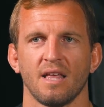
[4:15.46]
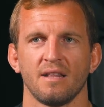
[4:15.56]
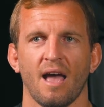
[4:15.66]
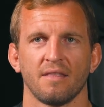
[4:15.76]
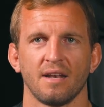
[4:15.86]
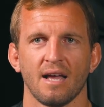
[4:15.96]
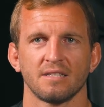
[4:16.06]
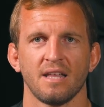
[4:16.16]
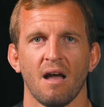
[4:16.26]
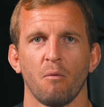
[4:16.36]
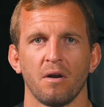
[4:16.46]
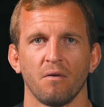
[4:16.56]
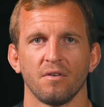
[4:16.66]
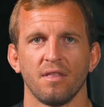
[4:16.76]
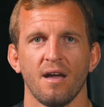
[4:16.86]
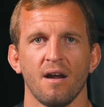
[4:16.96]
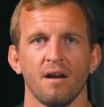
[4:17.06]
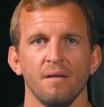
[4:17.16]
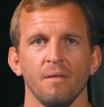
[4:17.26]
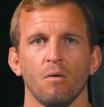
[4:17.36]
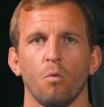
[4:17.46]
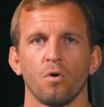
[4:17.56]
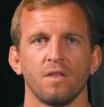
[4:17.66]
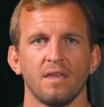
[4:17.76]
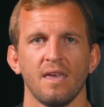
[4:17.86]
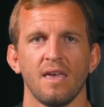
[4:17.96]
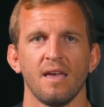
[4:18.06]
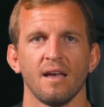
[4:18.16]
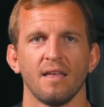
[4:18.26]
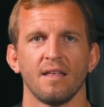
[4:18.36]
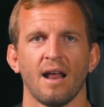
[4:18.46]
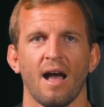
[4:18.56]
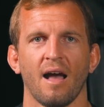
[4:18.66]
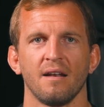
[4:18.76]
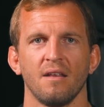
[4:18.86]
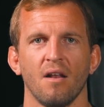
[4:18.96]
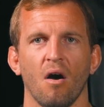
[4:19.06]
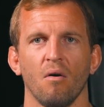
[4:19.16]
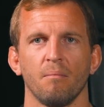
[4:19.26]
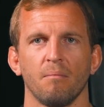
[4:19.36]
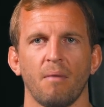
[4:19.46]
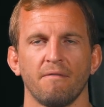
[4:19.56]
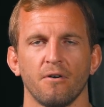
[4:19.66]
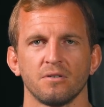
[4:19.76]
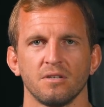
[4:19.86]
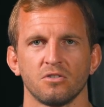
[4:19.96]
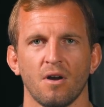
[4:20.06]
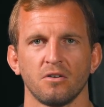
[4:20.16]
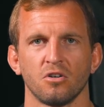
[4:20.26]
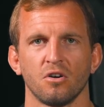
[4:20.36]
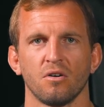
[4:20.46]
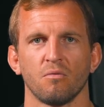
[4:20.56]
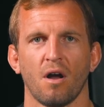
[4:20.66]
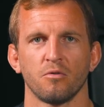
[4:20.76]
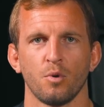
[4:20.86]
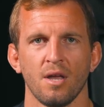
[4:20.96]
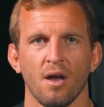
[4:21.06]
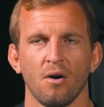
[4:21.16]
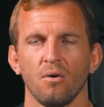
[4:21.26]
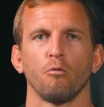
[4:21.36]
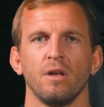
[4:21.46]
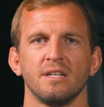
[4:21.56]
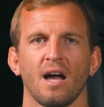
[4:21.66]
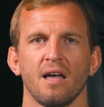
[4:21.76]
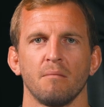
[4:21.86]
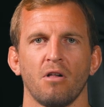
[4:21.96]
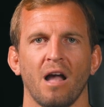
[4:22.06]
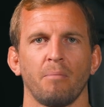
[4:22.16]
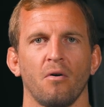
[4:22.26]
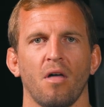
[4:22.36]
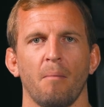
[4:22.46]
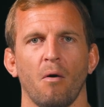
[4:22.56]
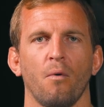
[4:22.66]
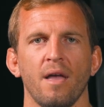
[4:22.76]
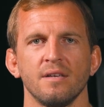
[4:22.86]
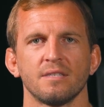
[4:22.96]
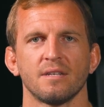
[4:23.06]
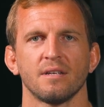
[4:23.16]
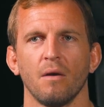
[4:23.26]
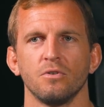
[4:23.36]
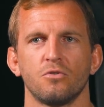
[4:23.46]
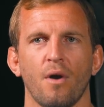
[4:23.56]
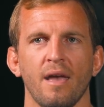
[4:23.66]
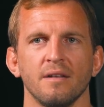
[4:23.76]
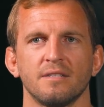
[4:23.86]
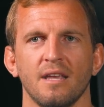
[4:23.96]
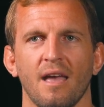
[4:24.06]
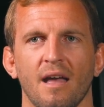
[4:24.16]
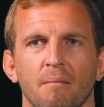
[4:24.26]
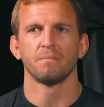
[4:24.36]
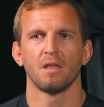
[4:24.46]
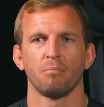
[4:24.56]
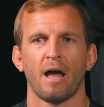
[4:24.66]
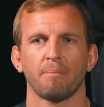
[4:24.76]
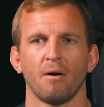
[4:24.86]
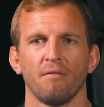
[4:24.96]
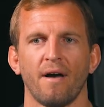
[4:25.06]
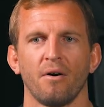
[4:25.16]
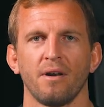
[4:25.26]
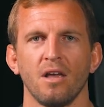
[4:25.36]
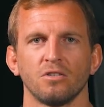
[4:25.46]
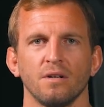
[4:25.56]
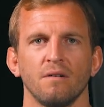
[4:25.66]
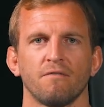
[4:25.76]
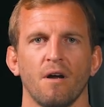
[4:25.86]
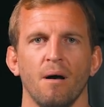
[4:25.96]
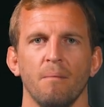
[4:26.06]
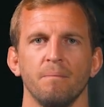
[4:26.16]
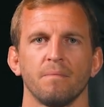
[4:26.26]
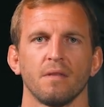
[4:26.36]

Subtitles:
then, yeah, the next day I went over there, wore the gi, and then had, you know, my first instructor, Rodrigo, retie the black belt on my waist. It was great to get the black belt validation from,